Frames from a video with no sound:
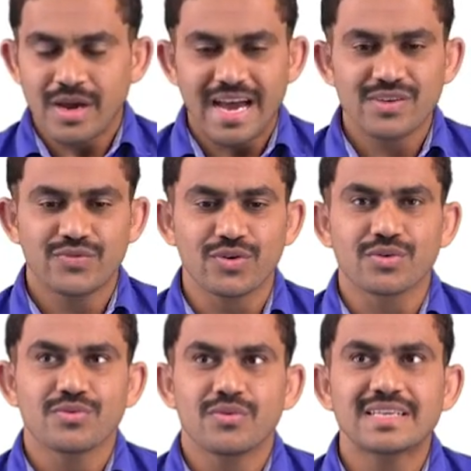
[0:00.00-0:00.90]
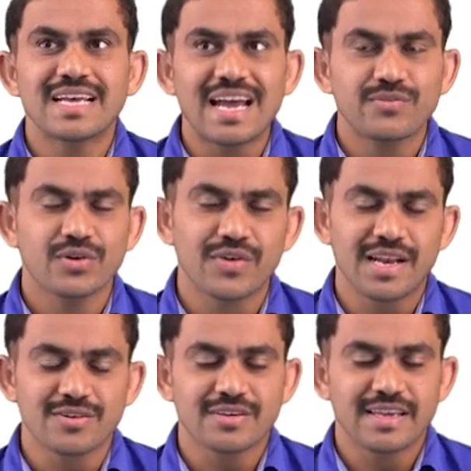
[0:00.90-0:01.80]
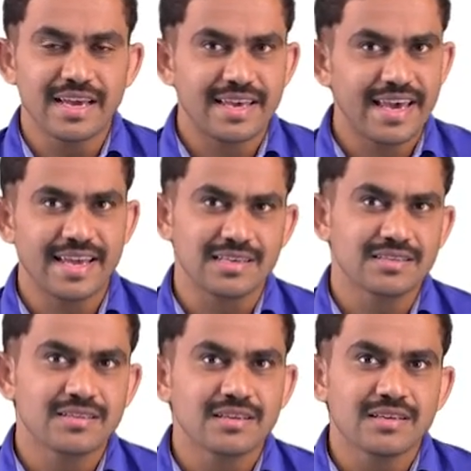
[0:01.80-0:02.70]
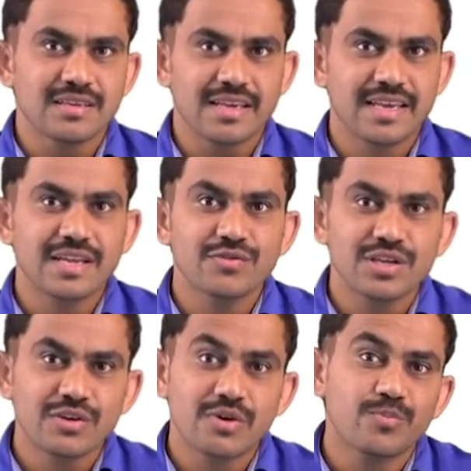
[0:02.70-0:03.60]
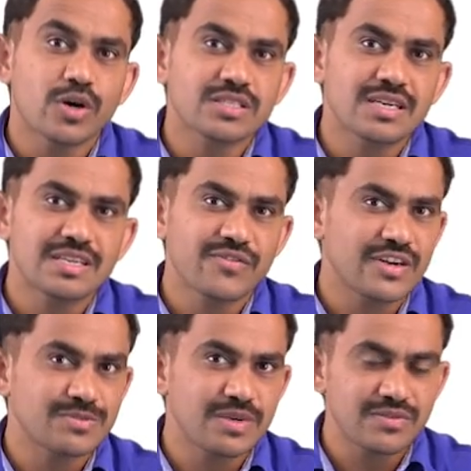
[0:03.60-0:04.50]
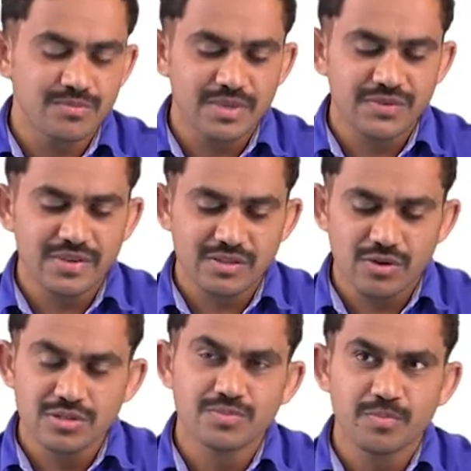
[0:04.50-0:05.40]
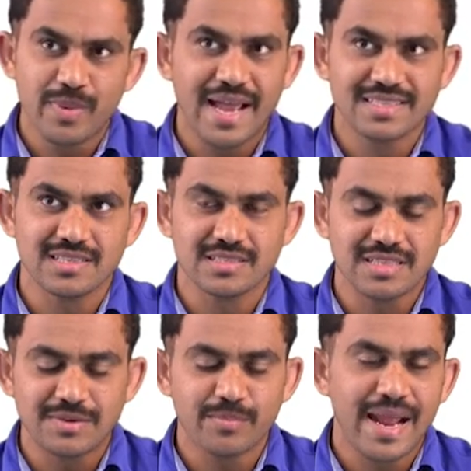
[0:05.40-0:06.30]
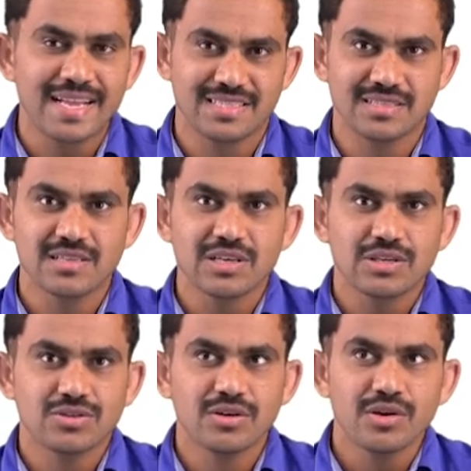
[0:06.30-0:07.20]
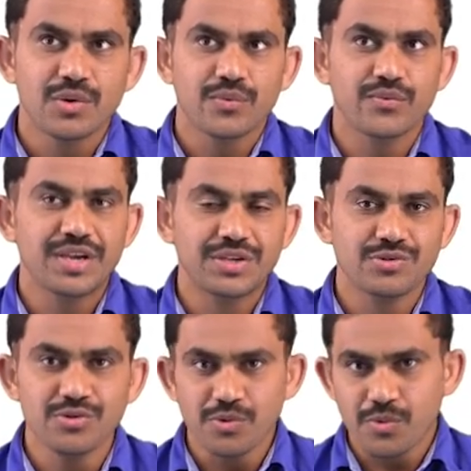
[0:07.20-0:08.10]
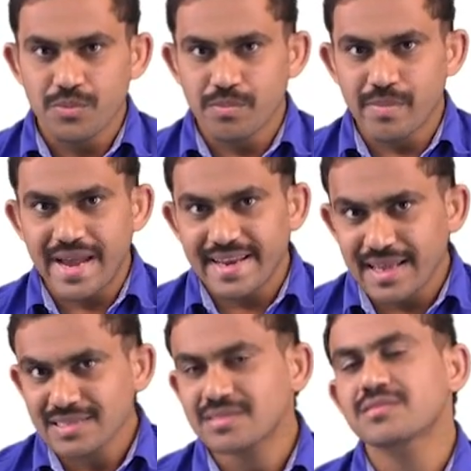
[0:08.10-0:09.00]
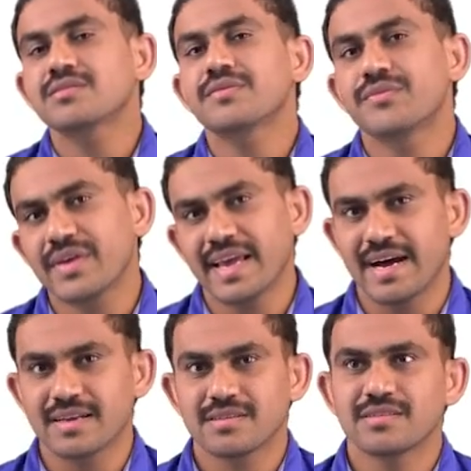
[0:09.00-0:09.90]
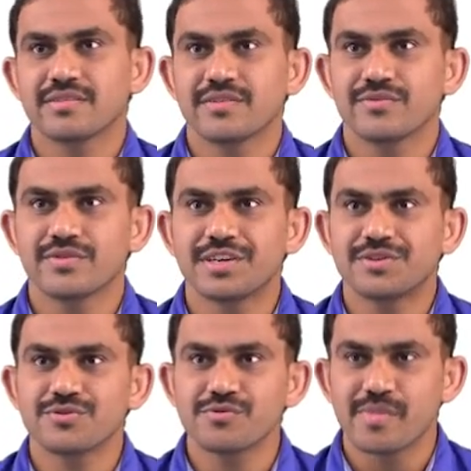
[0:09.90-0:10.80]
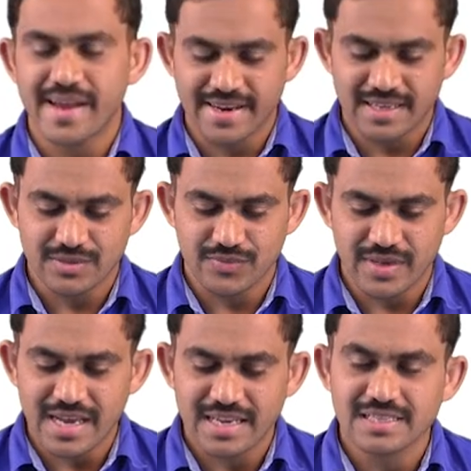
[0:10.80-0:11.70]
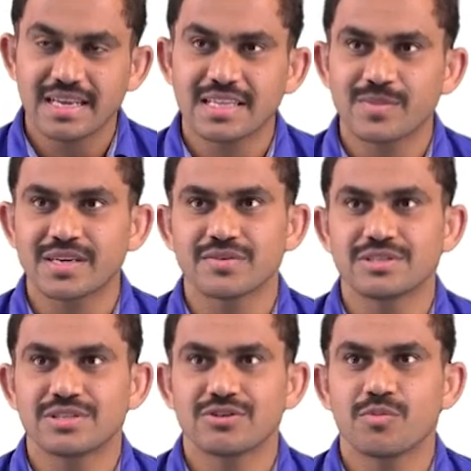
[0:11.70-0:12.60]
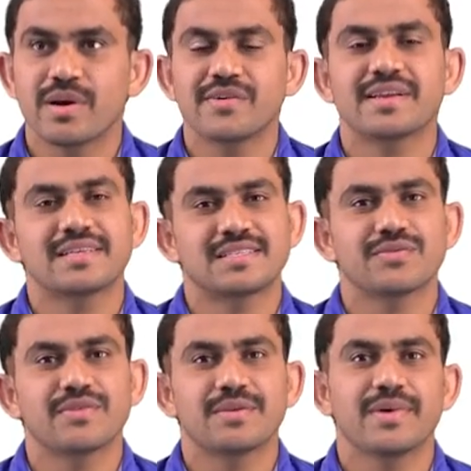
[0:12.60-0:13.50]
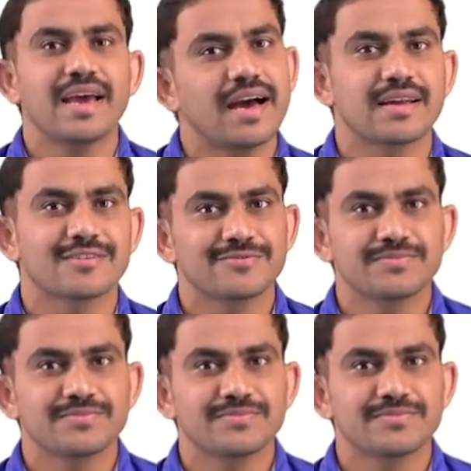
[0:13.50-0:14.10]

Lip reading: I4. What is the I4 value? Again we require potential difference between those branches. That branch. So V2 minus VR. V2 minus VR is nothing but 0 by your resistor. V by R.